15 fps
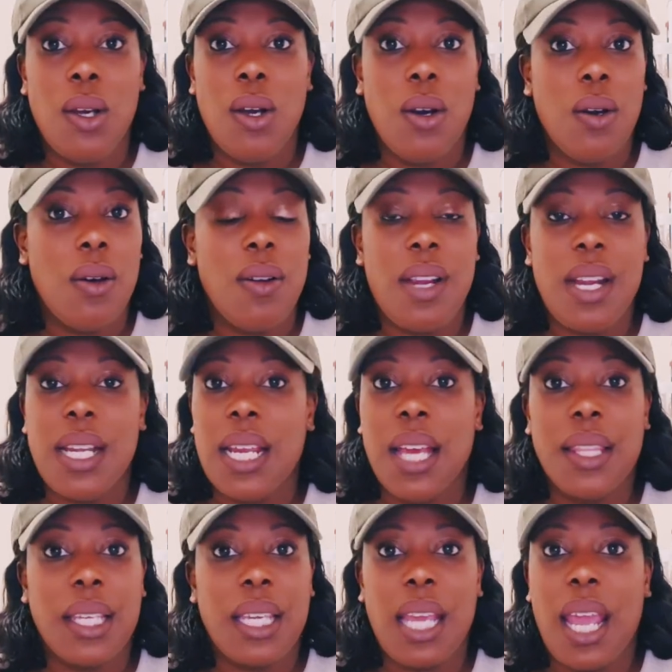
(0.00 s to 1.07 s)
or any
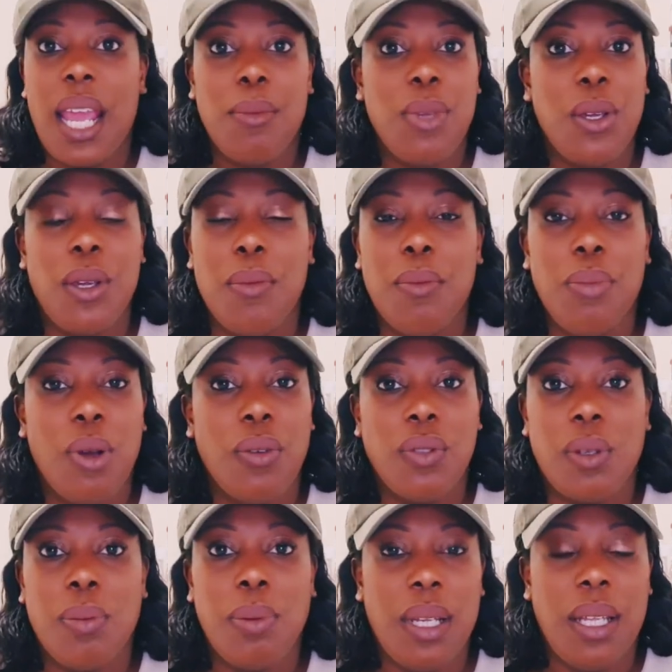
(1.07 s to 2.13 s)
other game you can
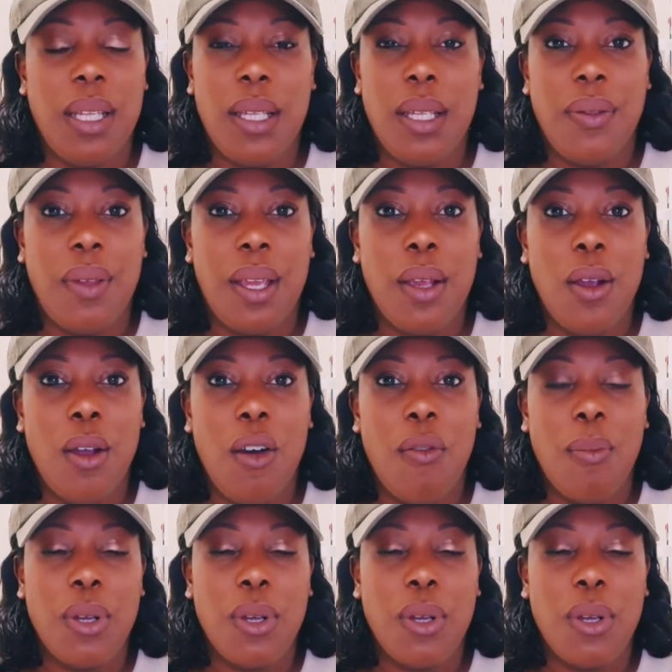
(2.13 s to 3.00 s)
possibly think of.